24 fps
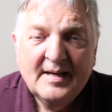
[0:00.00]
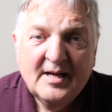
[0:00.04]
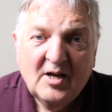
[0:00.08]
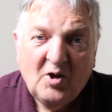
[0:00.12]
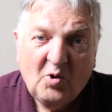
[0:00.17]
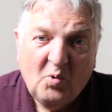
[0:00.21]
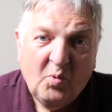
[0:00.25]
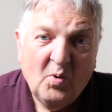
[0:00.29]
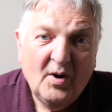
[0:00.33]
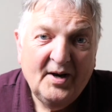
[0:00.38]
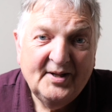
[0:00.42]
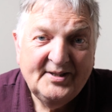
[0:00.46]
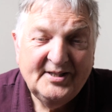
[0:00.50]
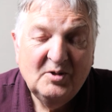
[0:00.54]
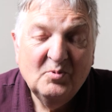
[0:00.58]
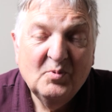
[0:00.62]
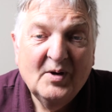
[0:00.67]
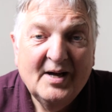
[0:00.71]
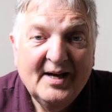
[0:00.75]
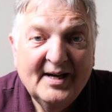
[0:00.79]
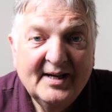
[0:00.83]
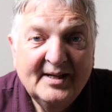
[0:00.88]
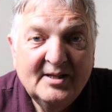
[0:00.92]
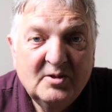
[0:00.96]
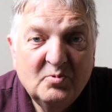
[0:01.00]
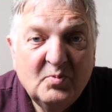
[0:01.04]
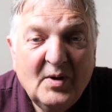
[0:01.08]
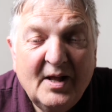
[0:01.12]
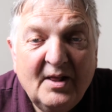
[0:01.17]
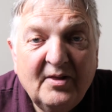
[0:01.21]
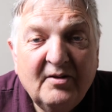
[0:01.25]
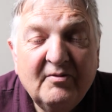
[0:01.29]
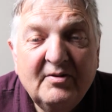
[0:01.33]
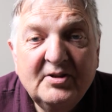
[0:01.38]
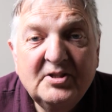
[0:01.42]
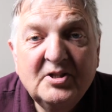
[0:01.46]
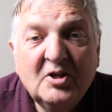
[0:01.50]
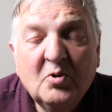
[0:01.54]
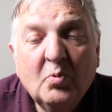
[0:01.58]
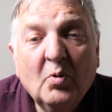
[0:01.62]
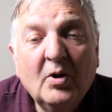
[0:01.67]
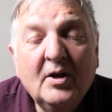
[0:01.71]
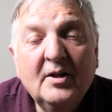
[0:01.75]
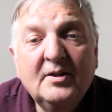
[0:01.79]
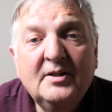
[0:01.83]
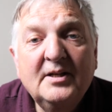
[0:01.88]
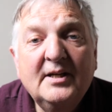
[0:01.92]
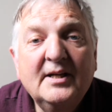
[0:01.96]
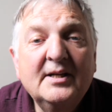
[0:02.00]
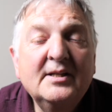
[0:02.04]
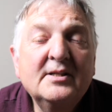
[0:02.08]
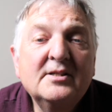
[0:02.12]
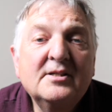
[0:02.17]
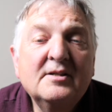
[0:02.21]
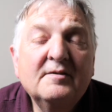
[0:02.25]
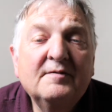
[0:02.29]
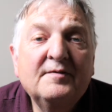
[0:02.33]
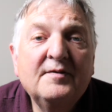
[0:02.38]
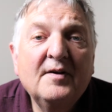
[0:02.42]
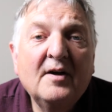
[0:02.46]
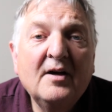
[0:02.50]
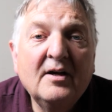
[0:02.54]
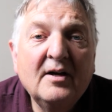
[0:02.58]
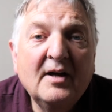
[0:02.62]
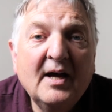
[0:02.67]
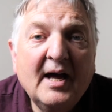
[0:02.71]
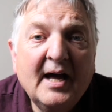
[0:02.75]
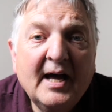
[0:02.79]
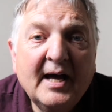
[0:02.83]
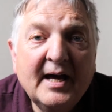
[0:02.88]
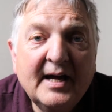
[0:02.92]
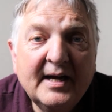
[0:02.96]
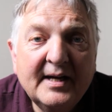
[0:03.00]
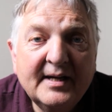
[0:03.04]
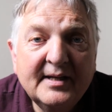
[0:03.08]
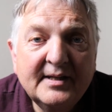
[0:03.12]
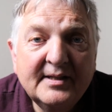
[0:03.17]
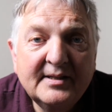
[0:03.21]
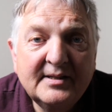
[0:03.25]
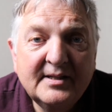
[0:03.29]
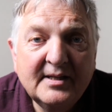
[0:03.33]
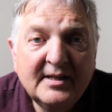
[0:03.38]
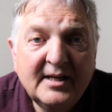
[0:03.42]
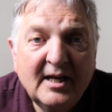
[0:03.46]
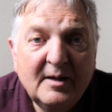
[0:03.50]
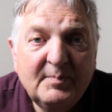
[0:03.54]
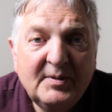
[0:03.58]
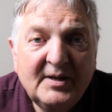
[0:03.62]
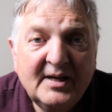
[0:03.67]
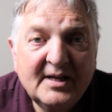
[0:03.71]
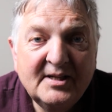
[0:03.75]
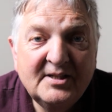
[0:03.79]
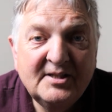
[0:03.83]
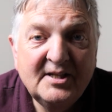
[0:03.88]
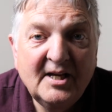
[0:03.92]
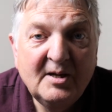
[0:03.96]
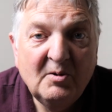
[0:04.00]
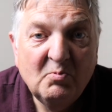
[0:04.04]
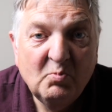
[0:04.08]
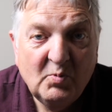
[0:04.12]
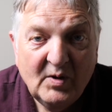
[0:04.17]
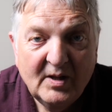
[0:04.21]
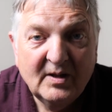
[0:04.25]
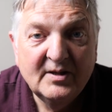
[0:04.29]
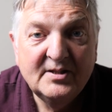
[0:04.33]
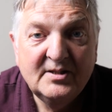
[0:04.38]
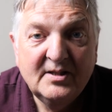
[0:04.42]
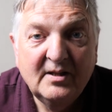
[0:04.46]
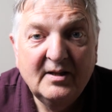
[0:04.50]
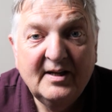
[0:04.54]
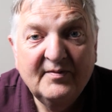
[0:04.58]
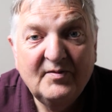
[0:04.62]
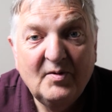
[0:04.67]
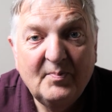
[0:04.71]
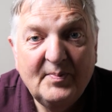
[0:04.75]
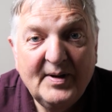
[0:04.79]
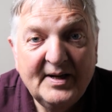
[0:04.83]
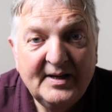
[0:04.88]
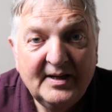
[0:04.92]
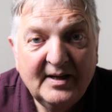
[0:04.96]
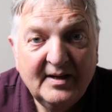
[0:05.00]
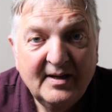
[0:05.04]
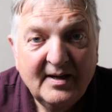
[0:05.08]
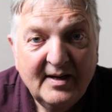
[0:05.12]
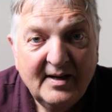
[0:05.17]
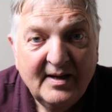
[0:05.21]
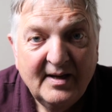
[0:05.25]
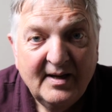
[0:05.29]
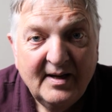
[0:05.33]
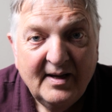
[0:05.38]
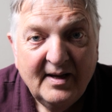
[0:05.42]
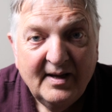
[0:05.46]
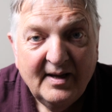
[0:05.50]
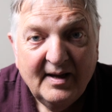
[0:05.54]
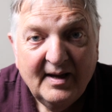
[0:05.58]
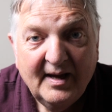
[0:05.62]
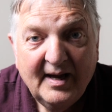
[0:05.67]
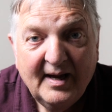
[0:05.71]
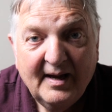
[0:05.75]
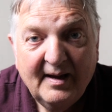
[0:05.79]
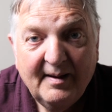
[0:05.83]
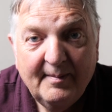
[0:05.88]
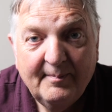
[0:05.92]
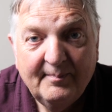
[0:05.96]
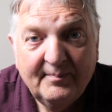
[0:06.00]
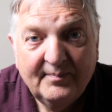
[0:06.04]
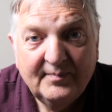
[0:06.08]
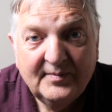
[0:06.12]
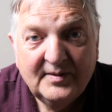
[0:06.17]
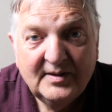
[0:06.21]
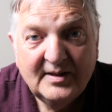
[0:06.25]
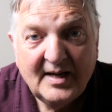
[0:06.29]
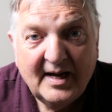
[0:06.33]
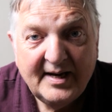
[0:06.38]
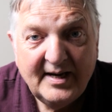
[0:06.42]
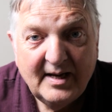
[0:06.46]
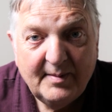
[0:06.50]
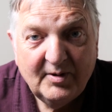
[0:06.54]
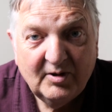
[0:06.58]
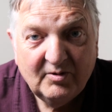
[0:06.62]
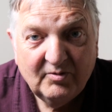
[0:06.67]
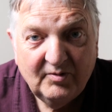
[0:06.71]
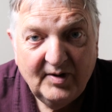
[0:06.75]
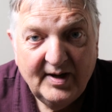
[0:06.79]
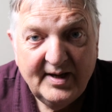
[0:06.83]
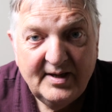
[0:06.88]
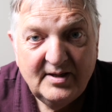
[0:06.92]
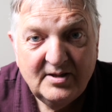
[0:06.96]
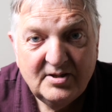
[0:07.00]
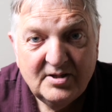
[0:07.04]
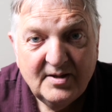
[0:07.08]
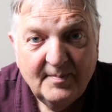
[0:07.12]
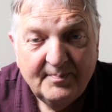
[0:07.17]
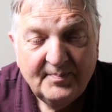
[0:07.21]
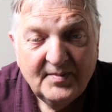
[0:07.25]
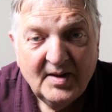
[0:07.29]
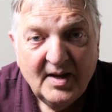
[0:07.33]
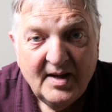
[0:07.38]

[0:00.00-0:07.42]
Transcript: Quality wise, well, there is a quality insofar as an APS-C will still give a better um, dynamic range.